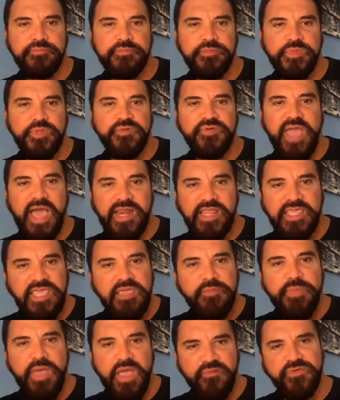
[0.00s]
You've got to
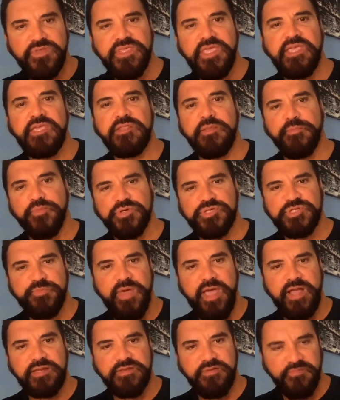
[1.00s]
keep everything in a
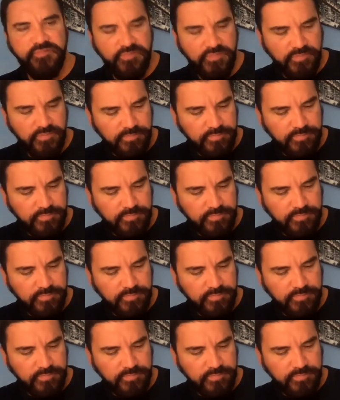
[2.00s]
perspective.